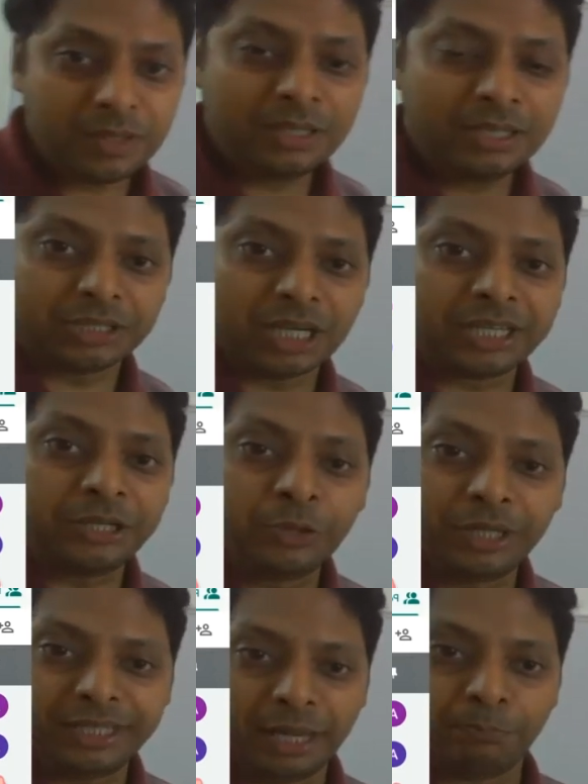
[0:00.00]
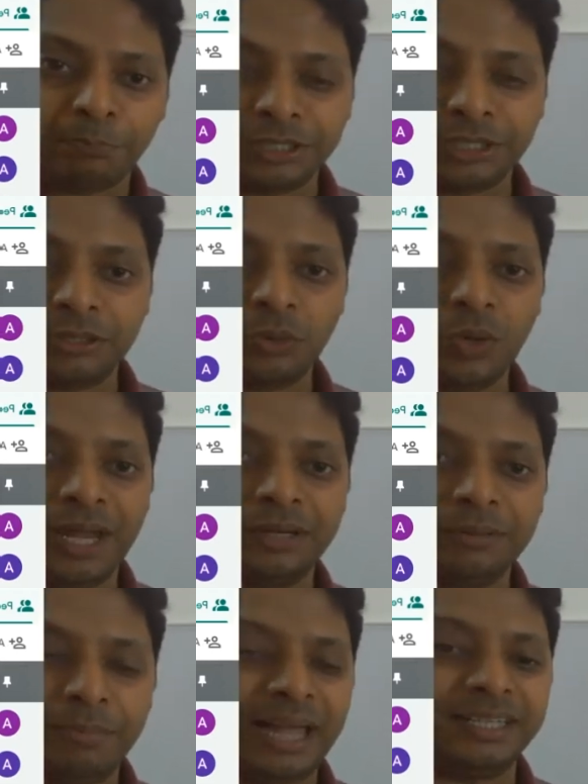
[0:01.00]
is a Curie temperature
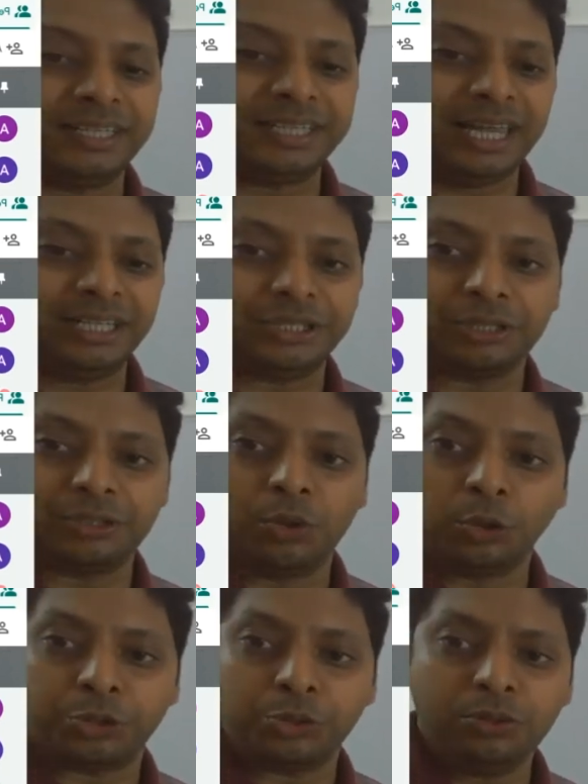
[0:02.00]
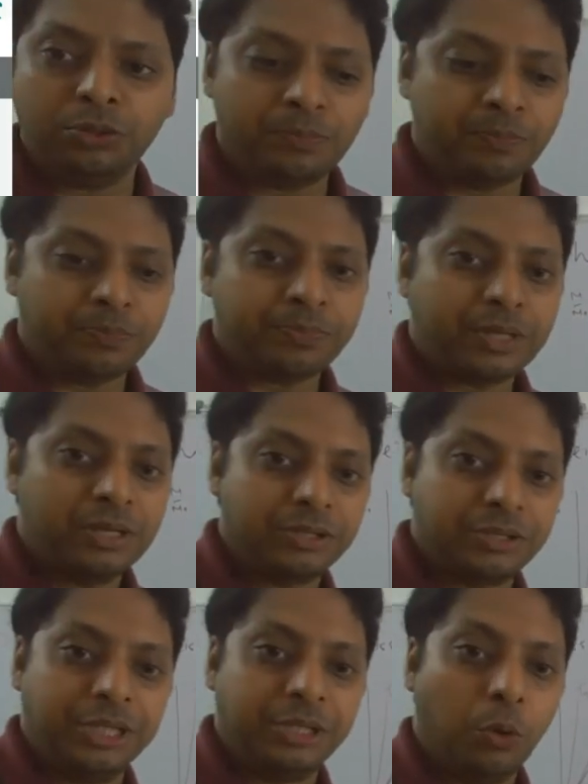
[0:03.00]
where magnetization goes to
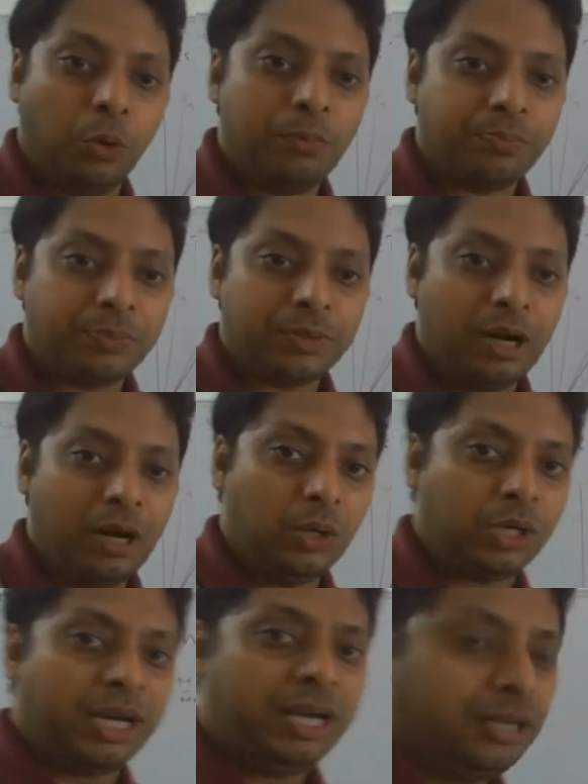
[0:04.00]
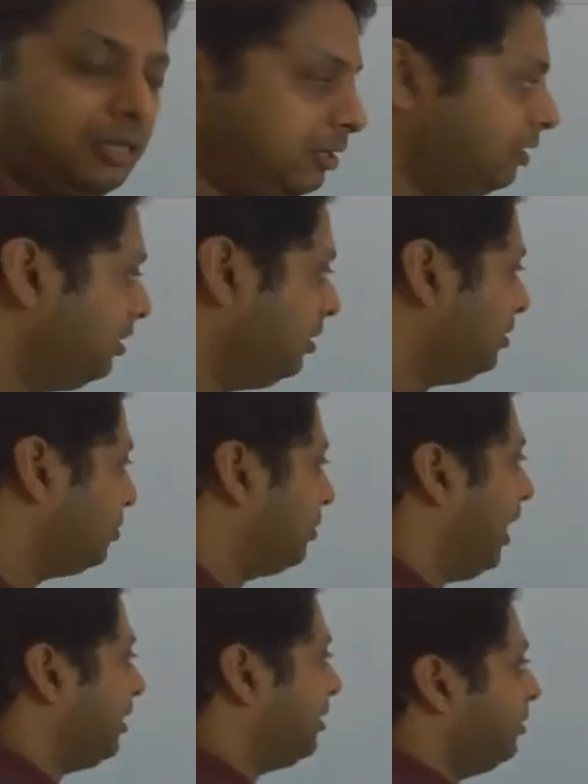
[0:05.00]
0. Okay? So
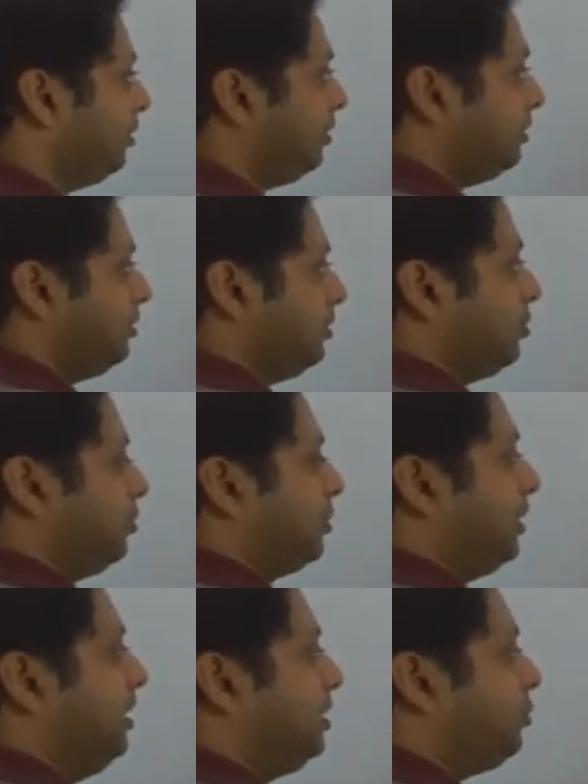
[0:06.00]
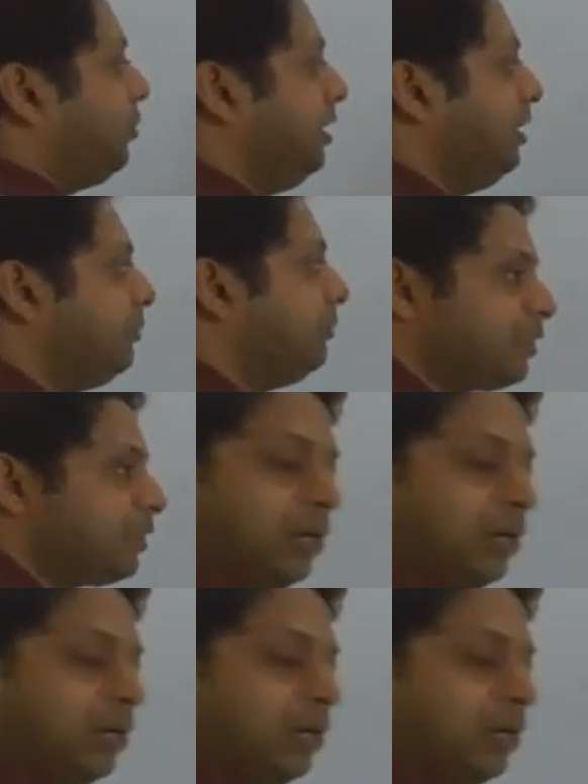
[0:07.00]
T3